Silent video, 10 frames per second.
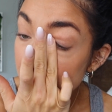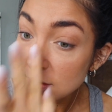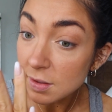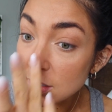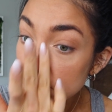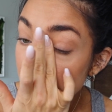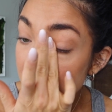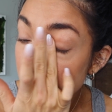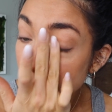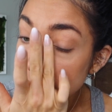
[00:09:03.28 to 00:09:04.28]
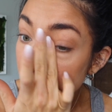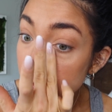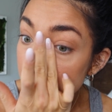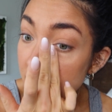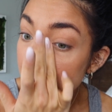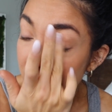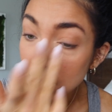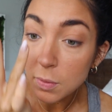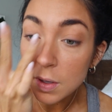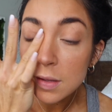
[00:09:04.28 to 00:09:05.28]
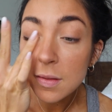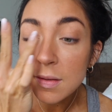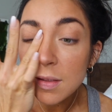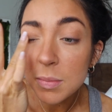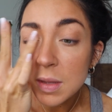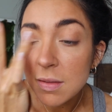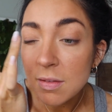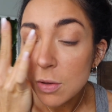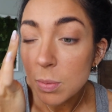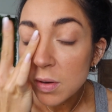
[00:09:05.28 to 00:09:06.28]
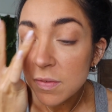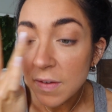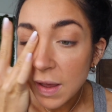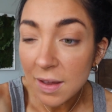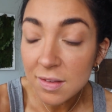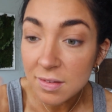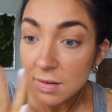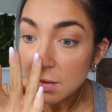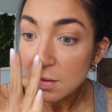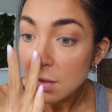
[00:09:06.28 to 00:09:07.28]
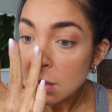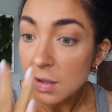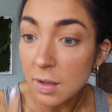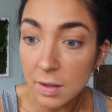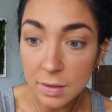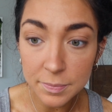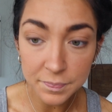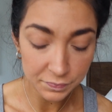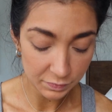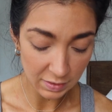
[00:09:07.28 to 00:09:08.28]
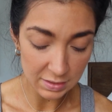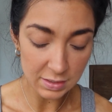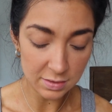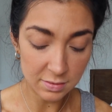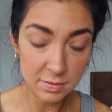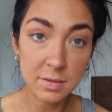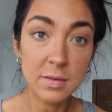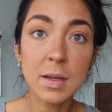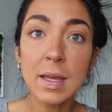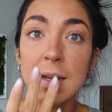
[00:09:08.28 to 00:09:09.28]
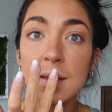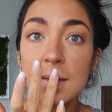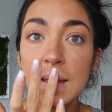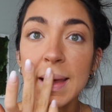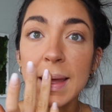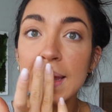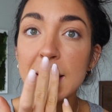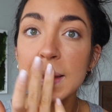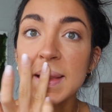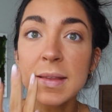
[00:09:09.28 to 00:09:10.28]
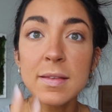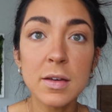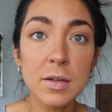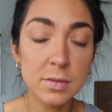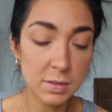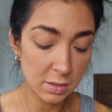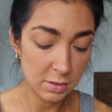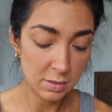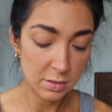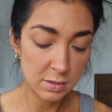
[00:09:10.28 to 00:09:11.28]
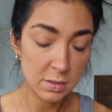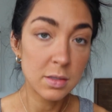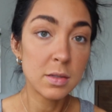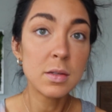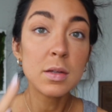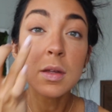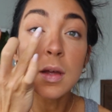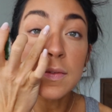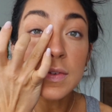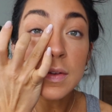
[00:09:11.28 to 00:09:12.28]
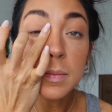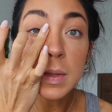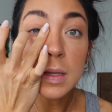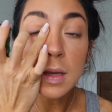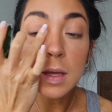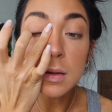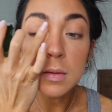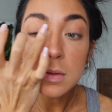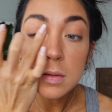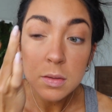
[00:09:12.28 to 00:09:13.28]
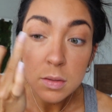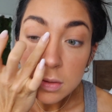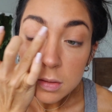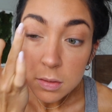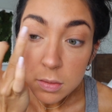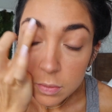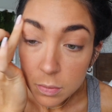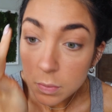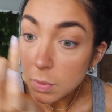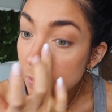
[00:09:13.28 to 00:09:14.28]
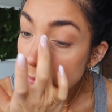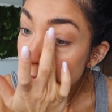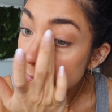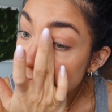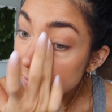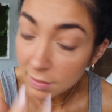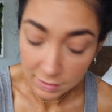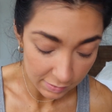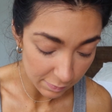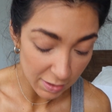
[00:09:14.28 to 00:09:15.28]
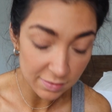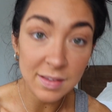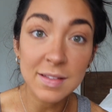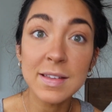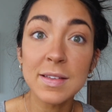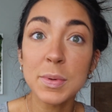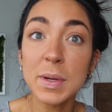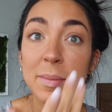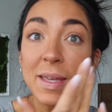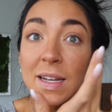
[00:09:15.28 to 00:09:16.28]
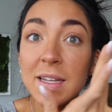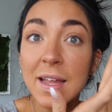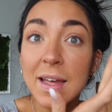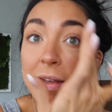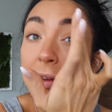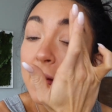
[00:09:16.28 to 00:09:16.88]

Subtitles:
skin finish powder, just because I wanted like something super fast, and it is that. So I've just been kind of rolling with it lately, basically, is what I'm getting at.